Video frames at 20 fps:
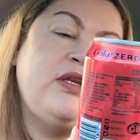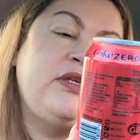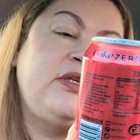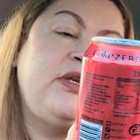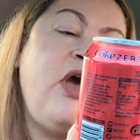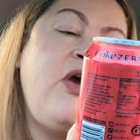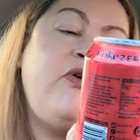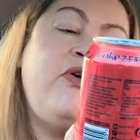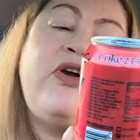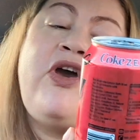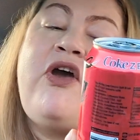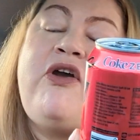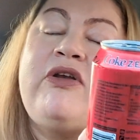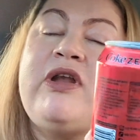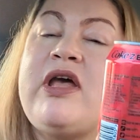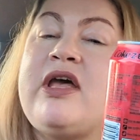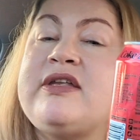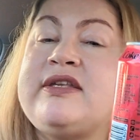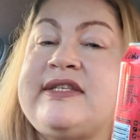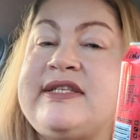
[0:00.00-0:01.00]

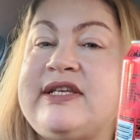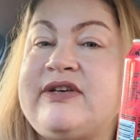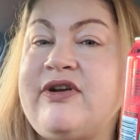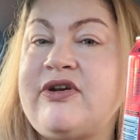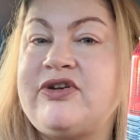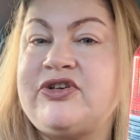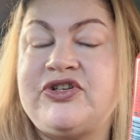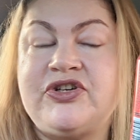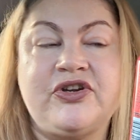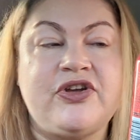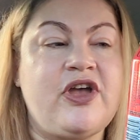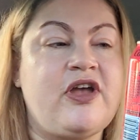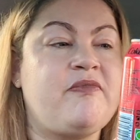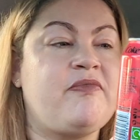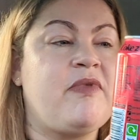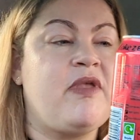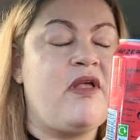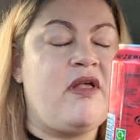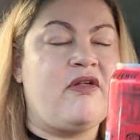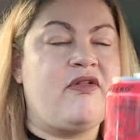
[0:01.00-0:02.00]
Coca-Cola Zero Sugar.
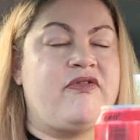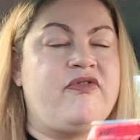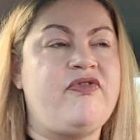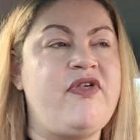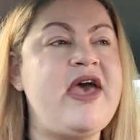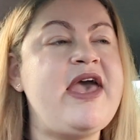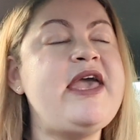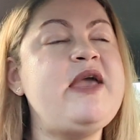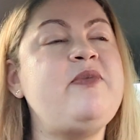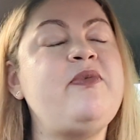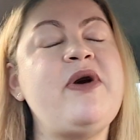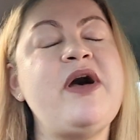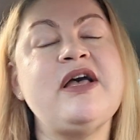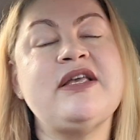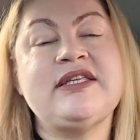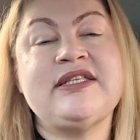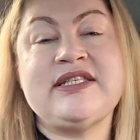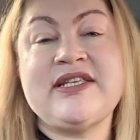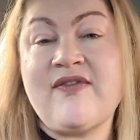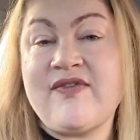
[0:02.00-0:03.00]
They were
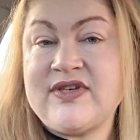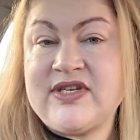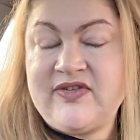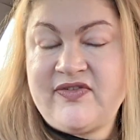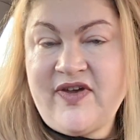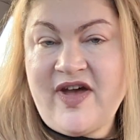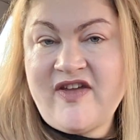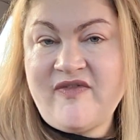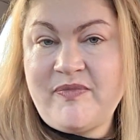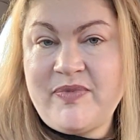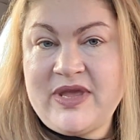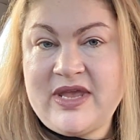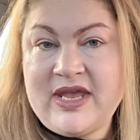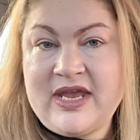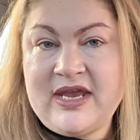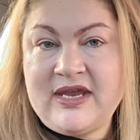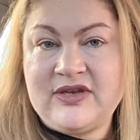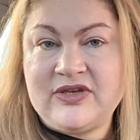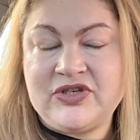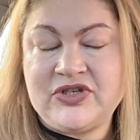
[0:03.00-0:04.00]
75p
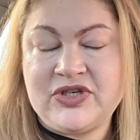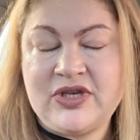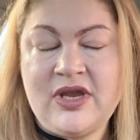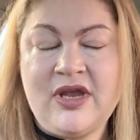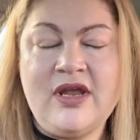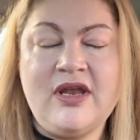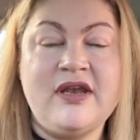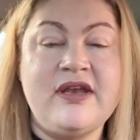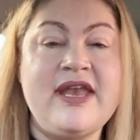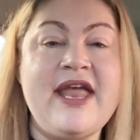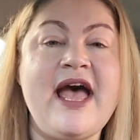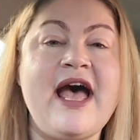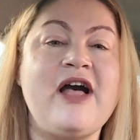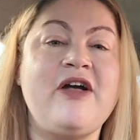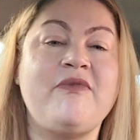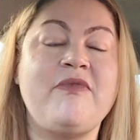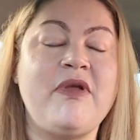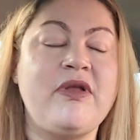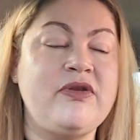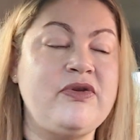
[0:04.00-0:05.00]
each.
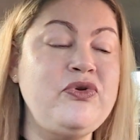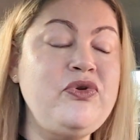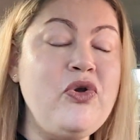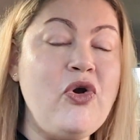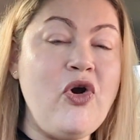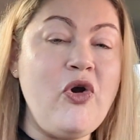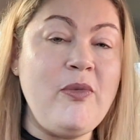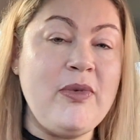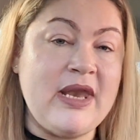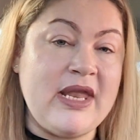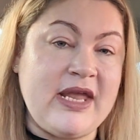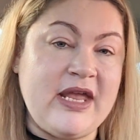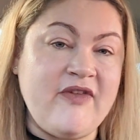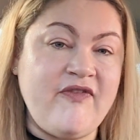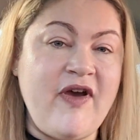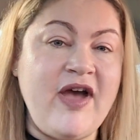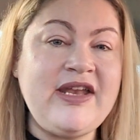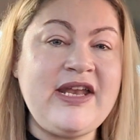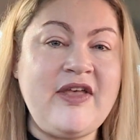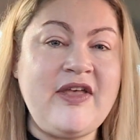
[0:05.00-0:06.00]
Now, normally,
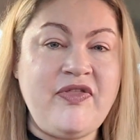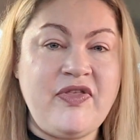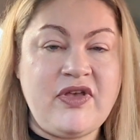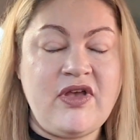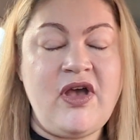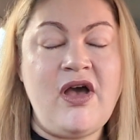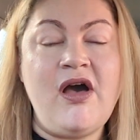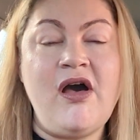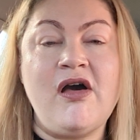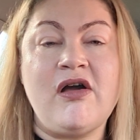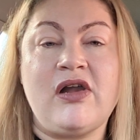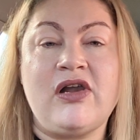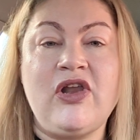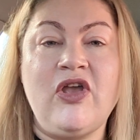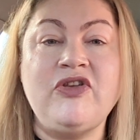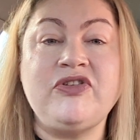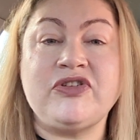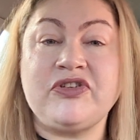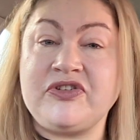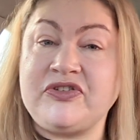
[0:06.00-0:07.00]
if I'd had the car
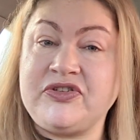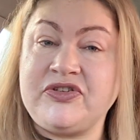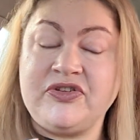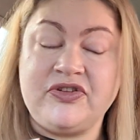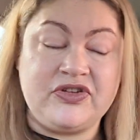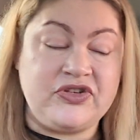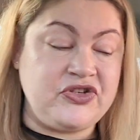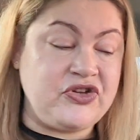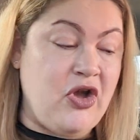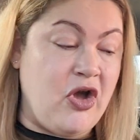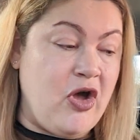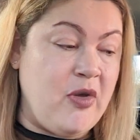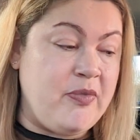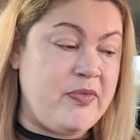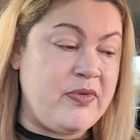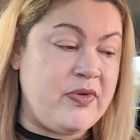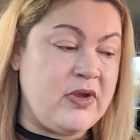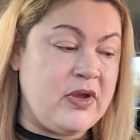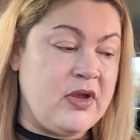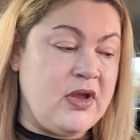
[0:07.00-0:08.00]
close to the shop,
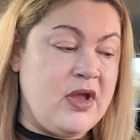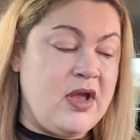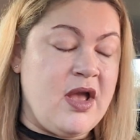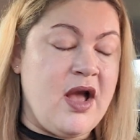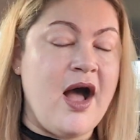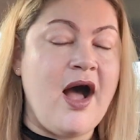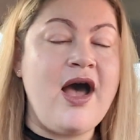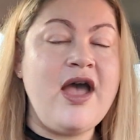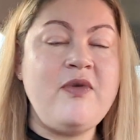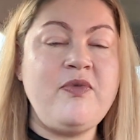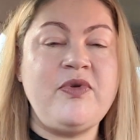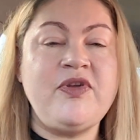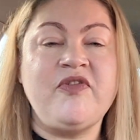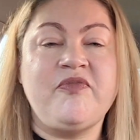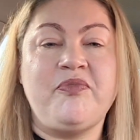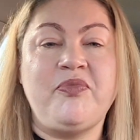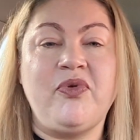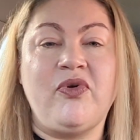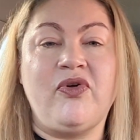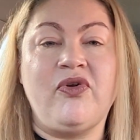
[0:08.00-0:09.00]
I would
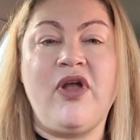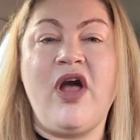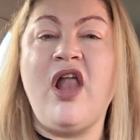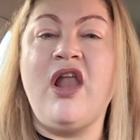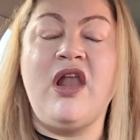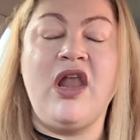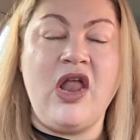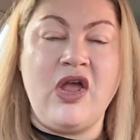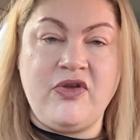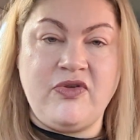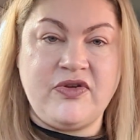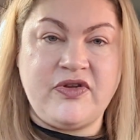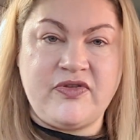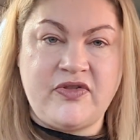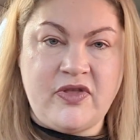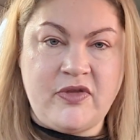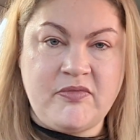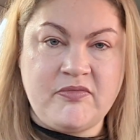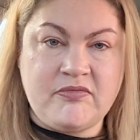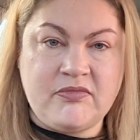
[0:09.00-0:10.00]
have bought a load of
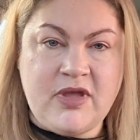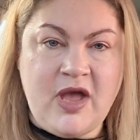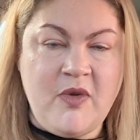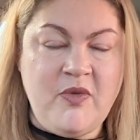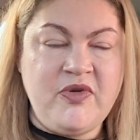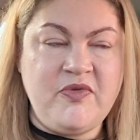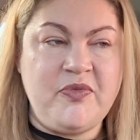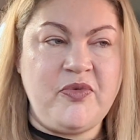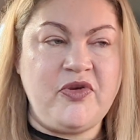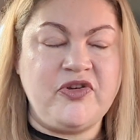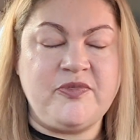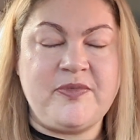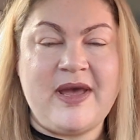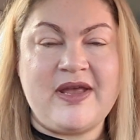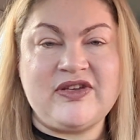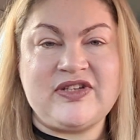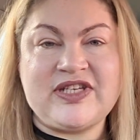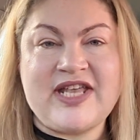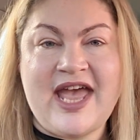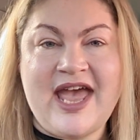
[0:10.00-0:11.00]
them. I would have bought
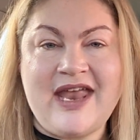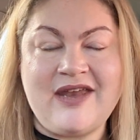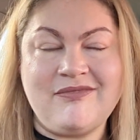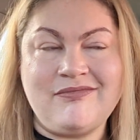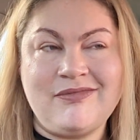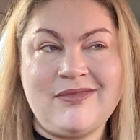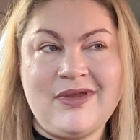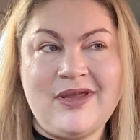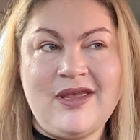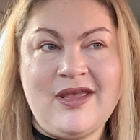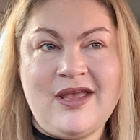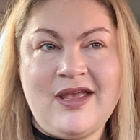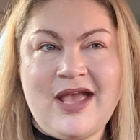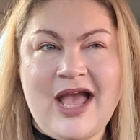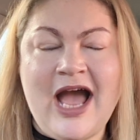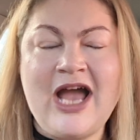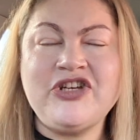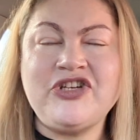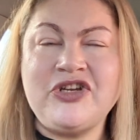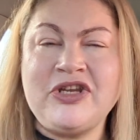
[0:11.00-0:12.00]
about 10.
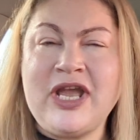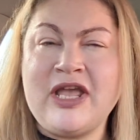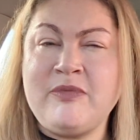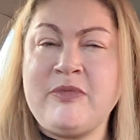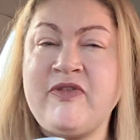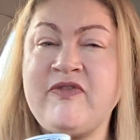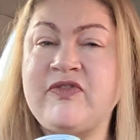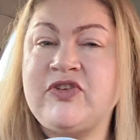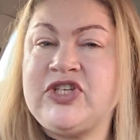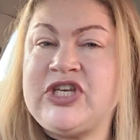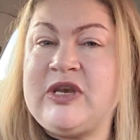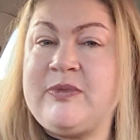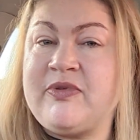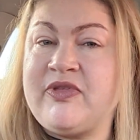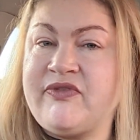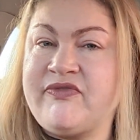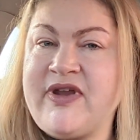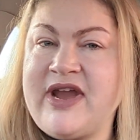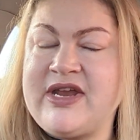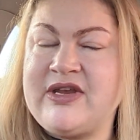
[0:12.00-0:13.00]
Actually, you can get them even cheap
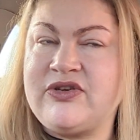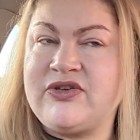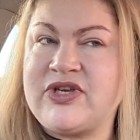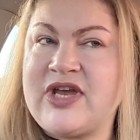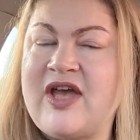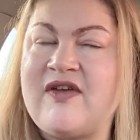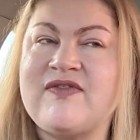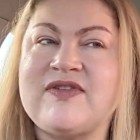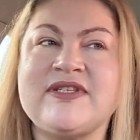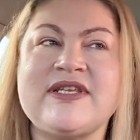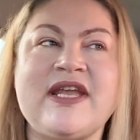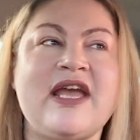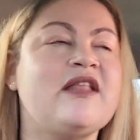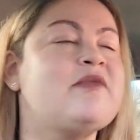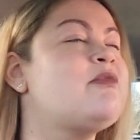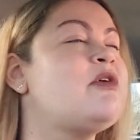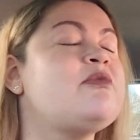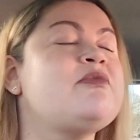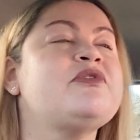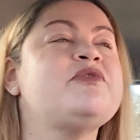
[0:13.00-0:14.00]
at the range, I have to say at the
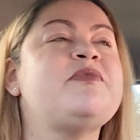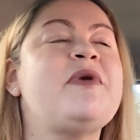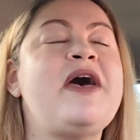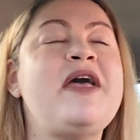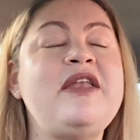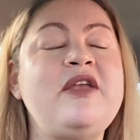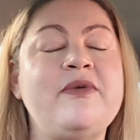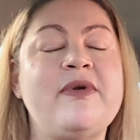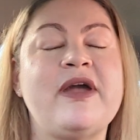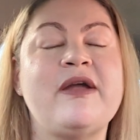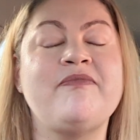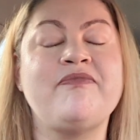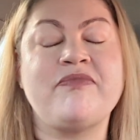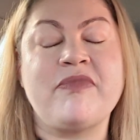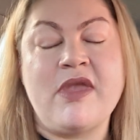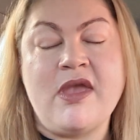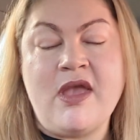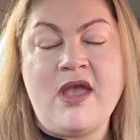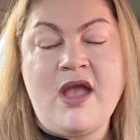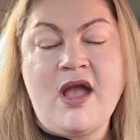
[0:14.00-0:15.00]
moment. But anyway,
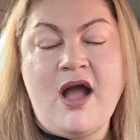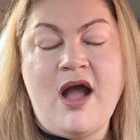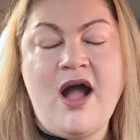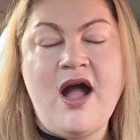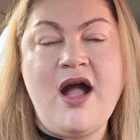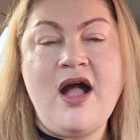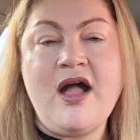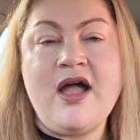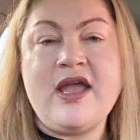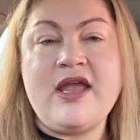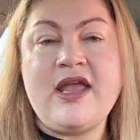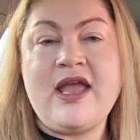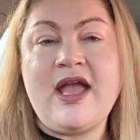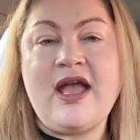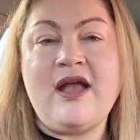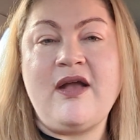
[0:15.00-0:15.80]
I